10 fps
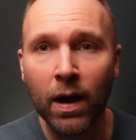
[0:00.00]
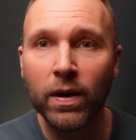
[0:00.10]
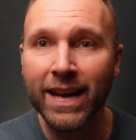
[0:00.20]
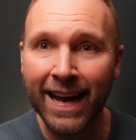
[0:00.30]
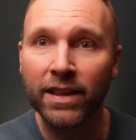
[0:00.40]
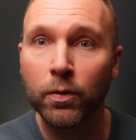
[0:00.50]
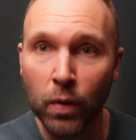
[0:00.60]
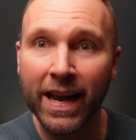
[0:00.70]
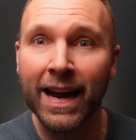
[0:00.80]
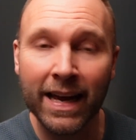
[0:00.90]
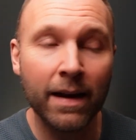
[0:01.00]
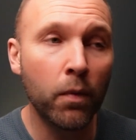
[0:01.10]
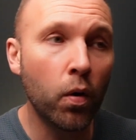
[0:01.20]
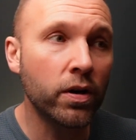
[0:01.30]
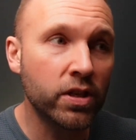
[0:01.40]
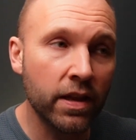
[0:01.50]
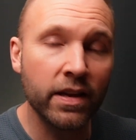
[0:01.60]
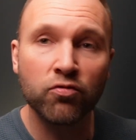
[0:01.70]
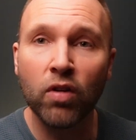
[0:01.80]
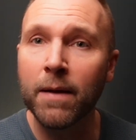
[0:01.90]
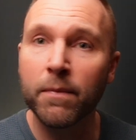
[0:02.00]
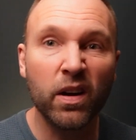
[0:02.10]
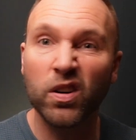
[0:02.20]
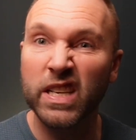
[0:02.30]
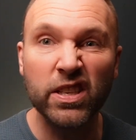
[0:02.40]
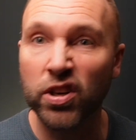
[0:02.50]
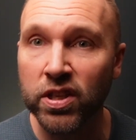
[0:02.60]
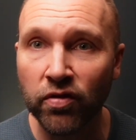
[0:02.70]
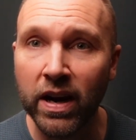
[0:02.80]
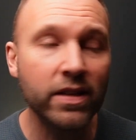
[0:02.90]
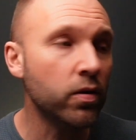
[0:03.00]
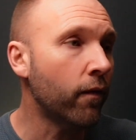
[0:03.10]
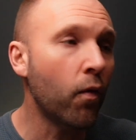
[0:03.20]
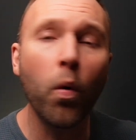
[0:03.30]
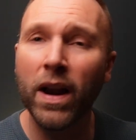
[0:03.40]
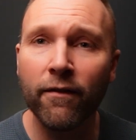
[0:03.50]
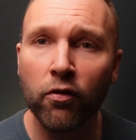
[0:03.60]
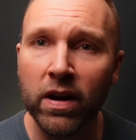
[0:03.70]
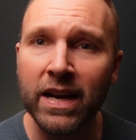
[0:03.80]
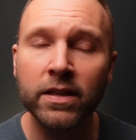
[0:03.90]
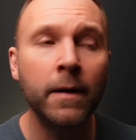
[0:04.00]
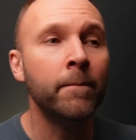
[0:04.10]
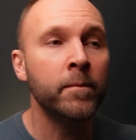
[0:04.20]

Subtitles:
we can't get a mortgage at this rate because interest rates or for whatever reason.